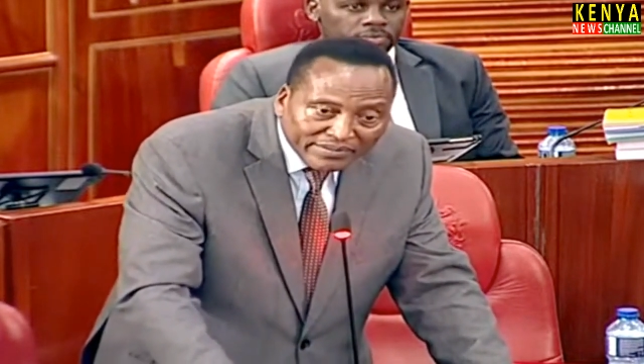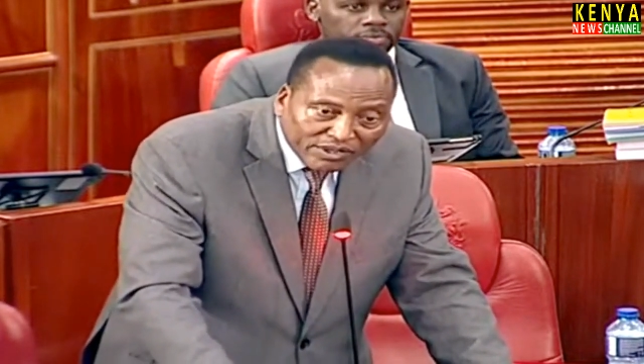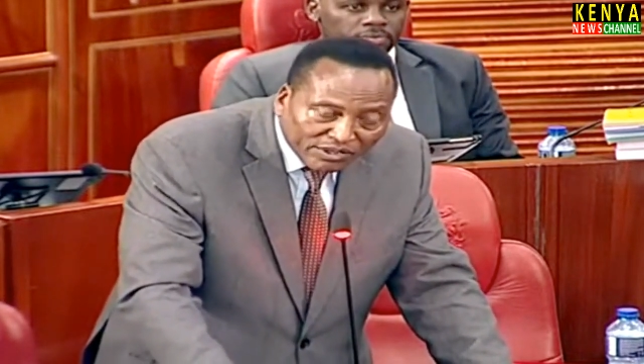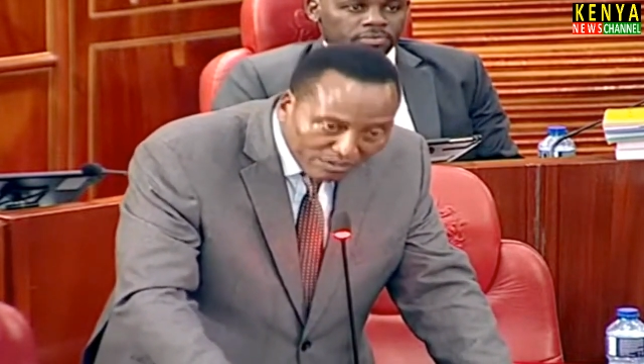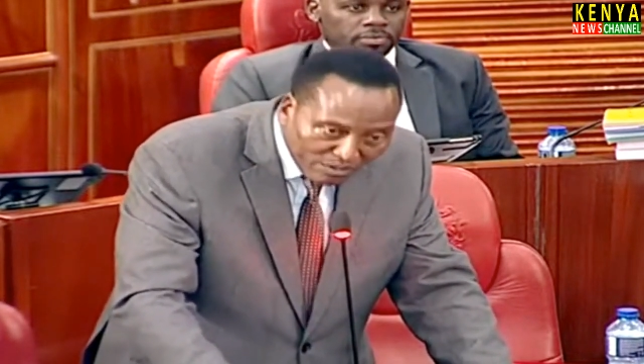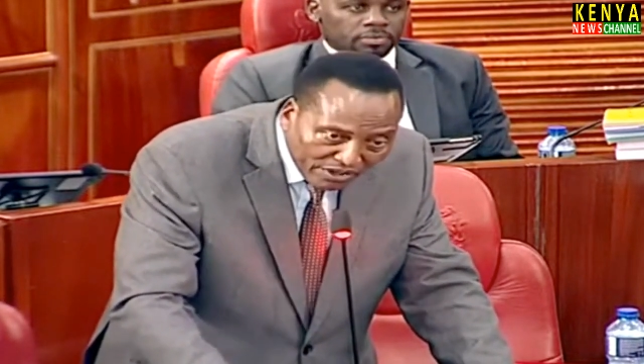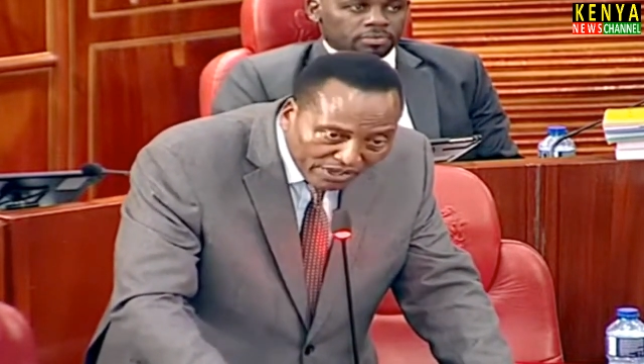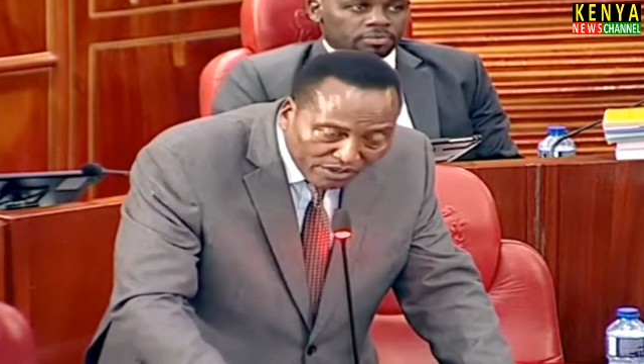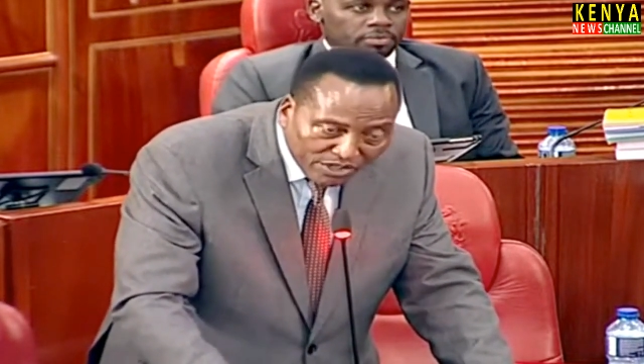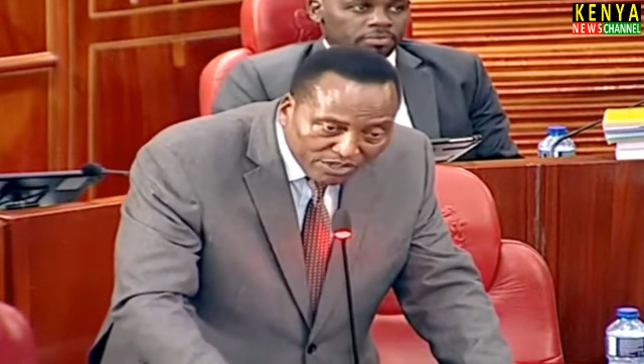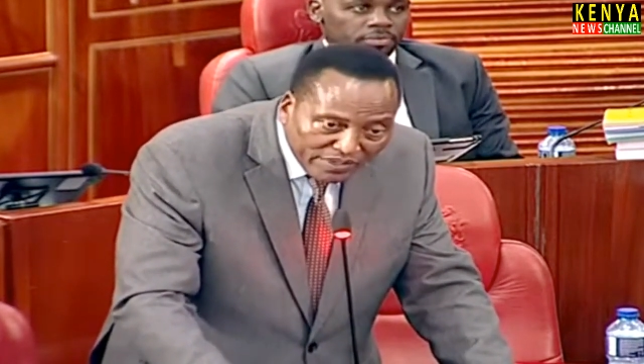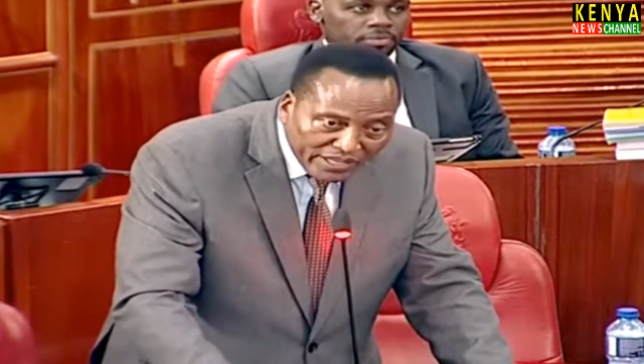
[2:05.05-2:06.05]
Dr.
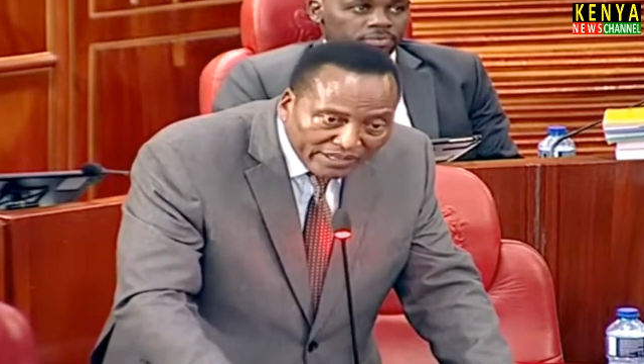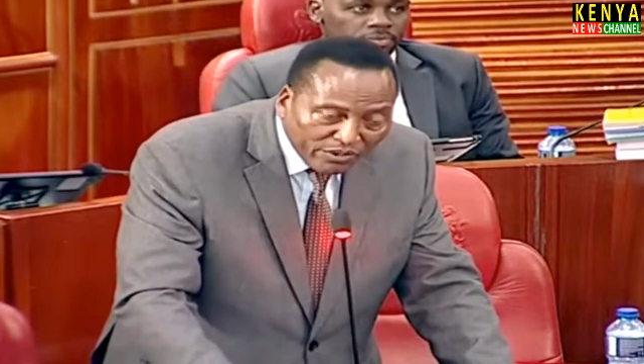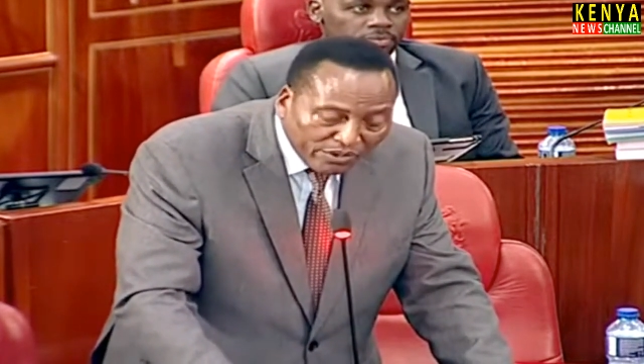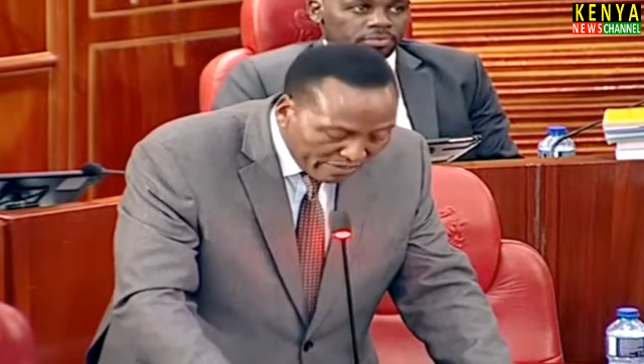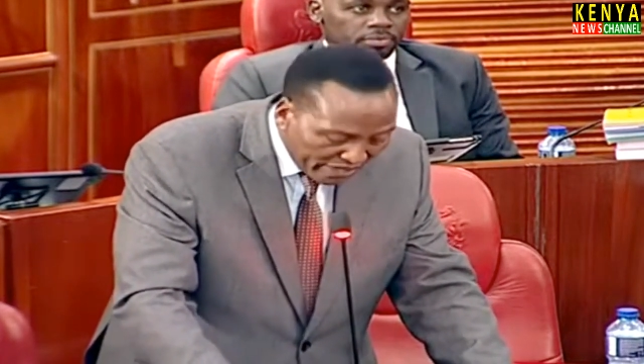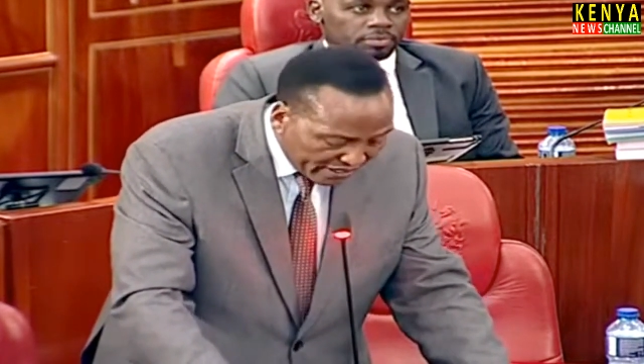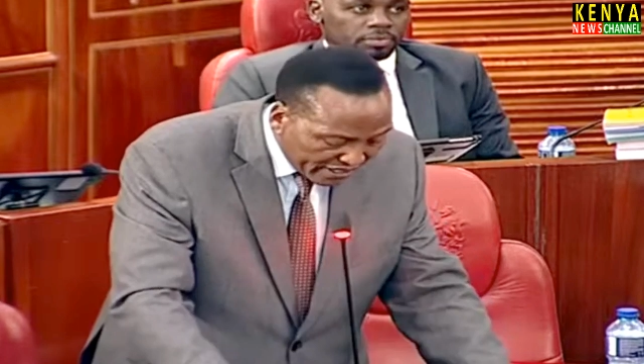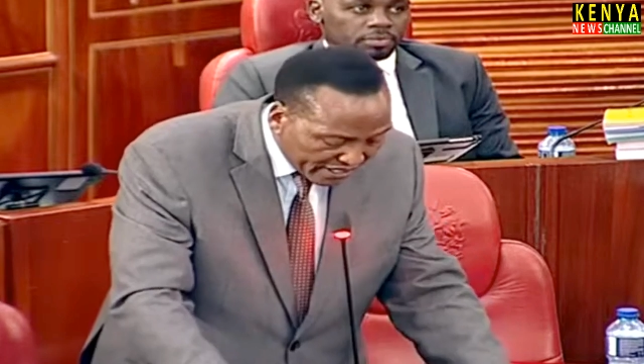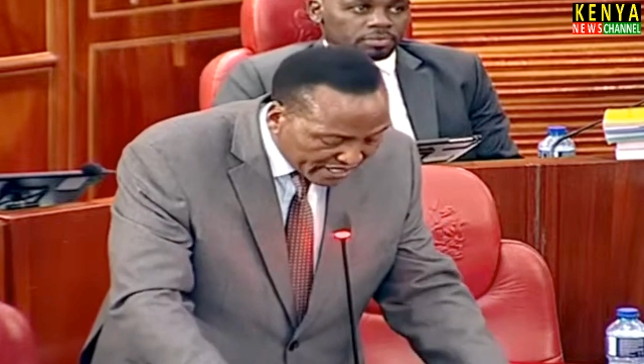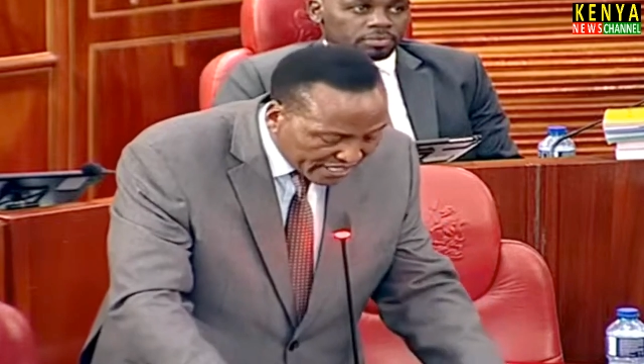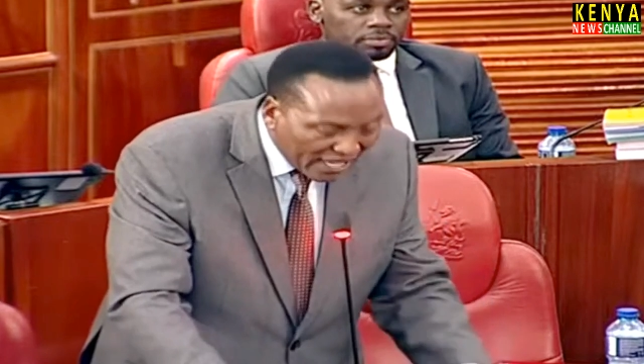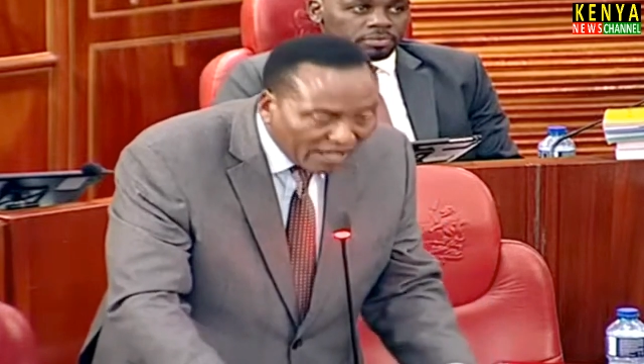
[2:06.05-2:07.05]
Monda was with me in
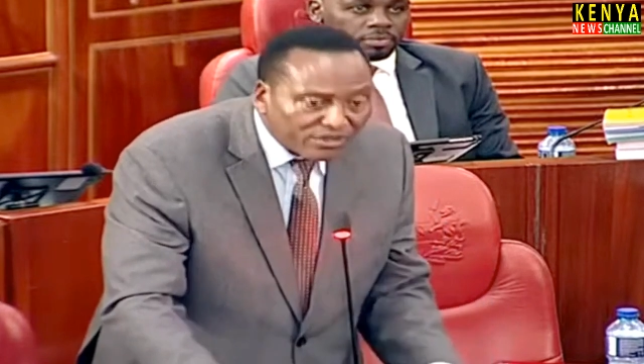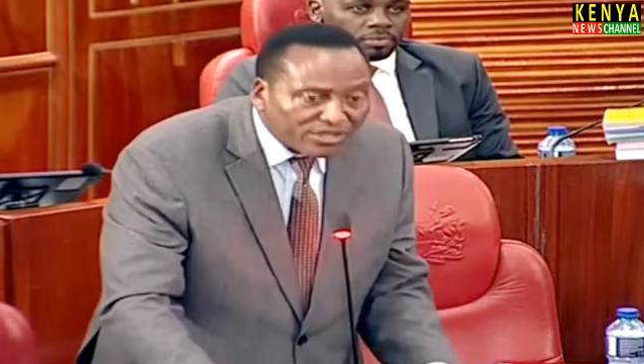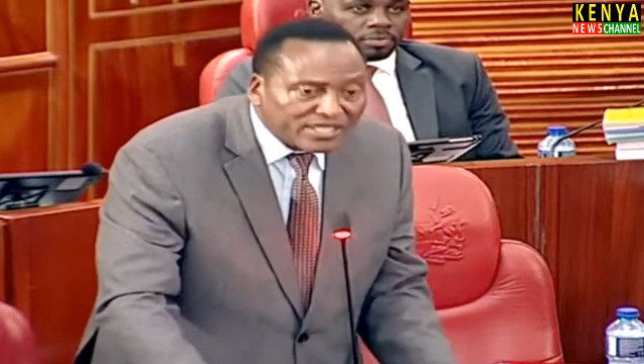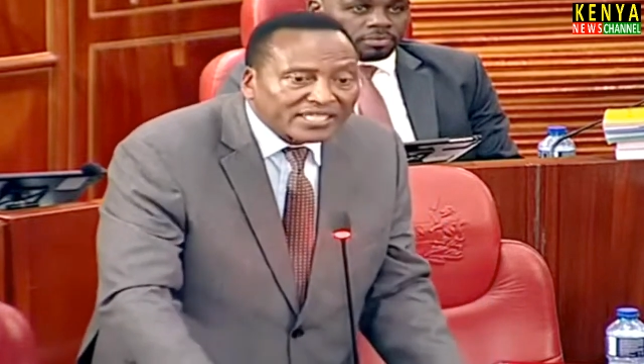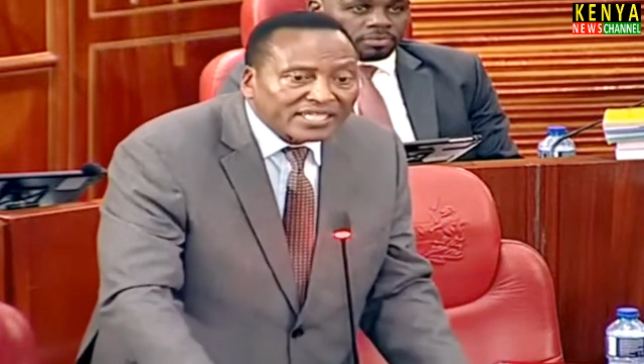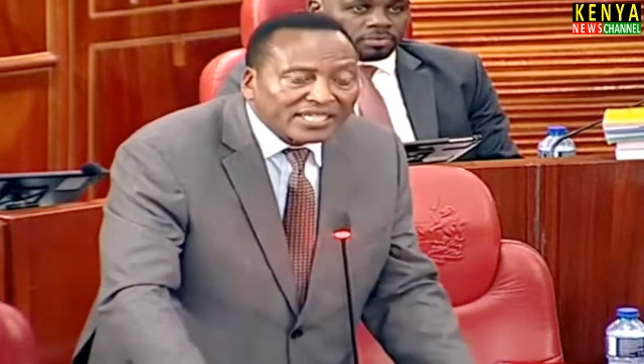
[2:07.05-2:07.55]
this house,